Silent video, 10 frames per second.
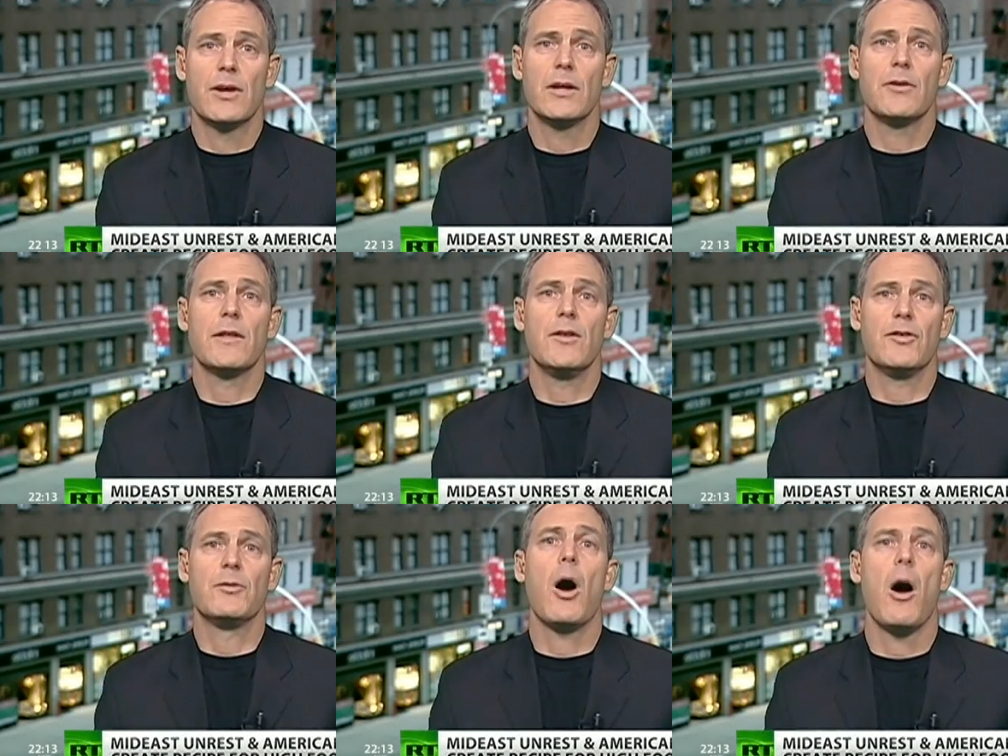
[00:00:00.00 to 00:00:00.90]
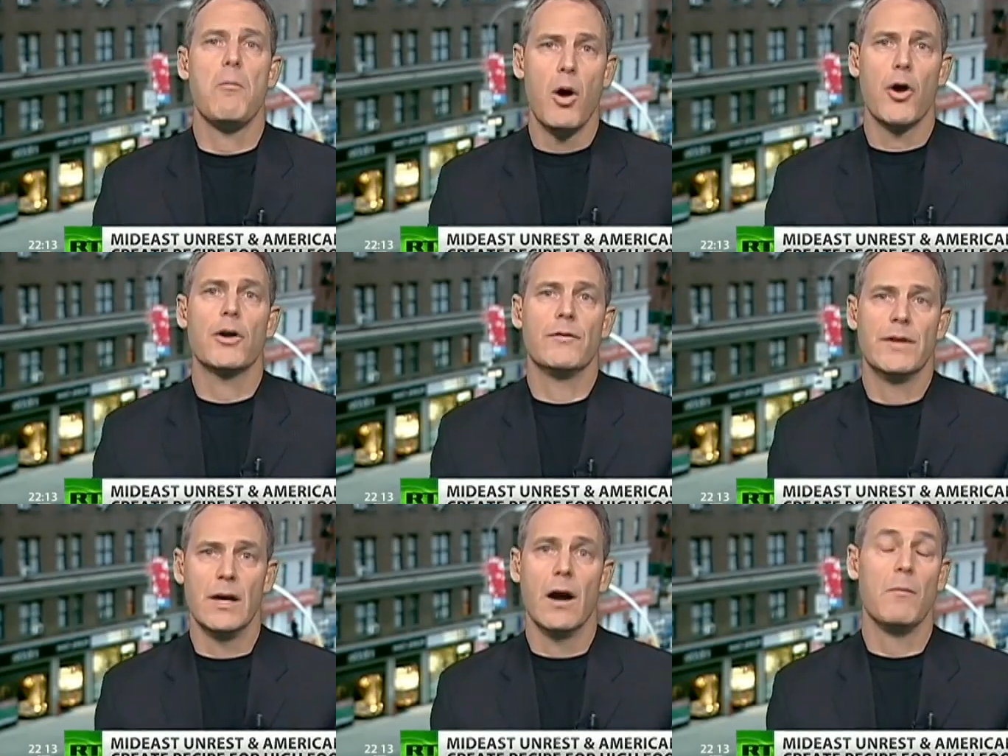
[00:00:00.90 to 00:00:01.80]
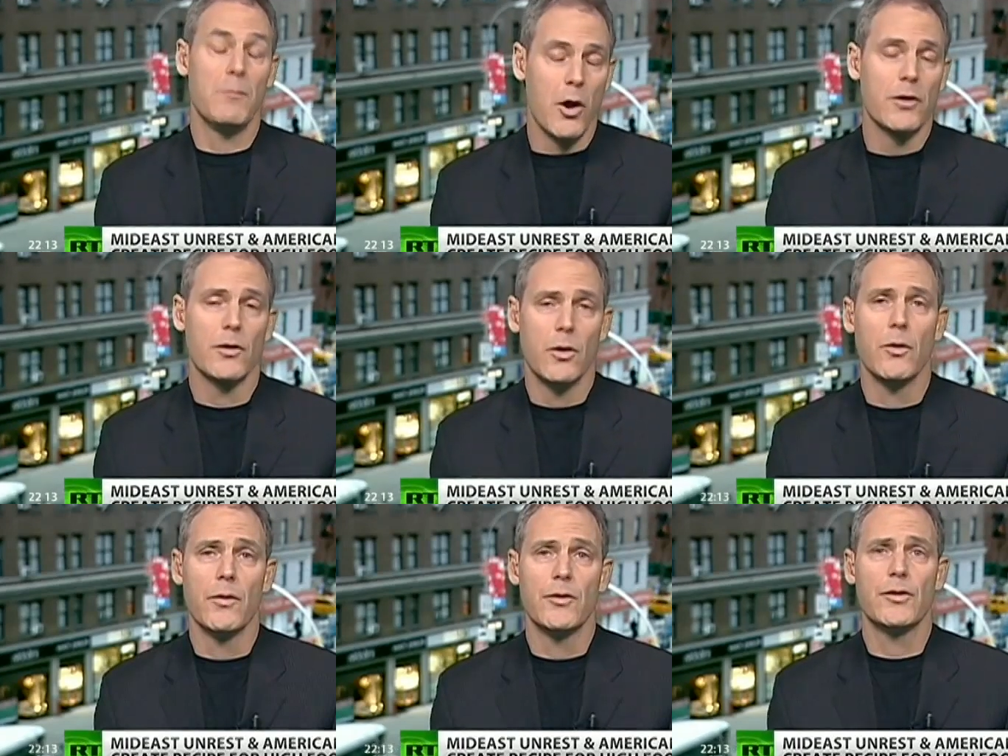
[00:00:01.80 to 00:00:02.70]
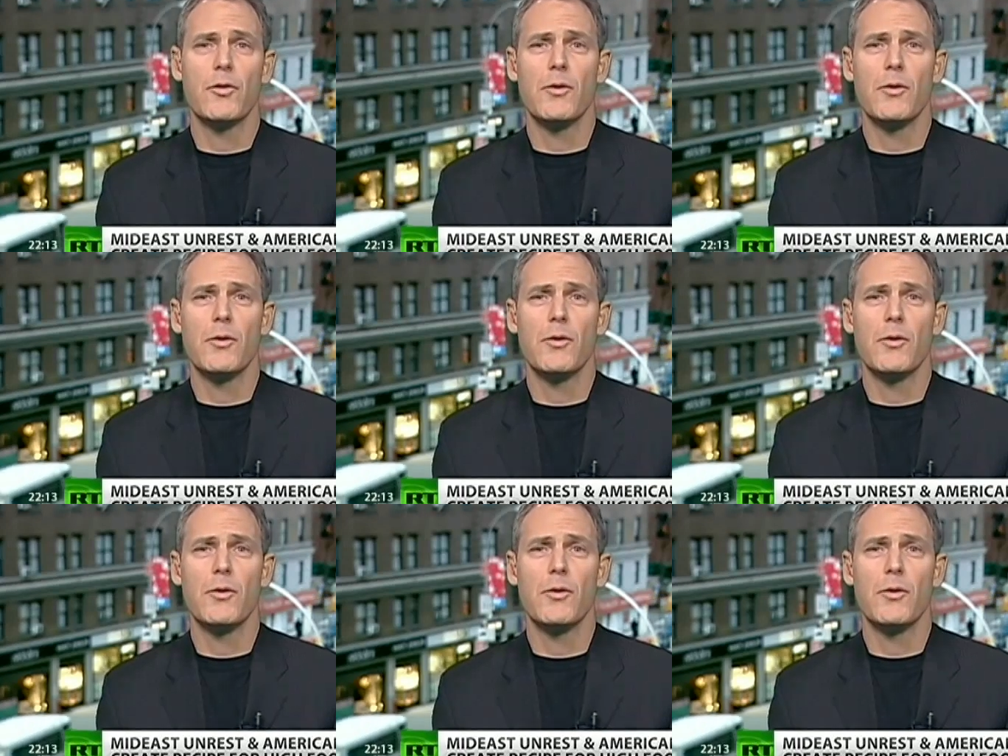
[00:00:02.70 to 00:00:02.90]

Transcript: Clearly, this is a part of the whole. There's no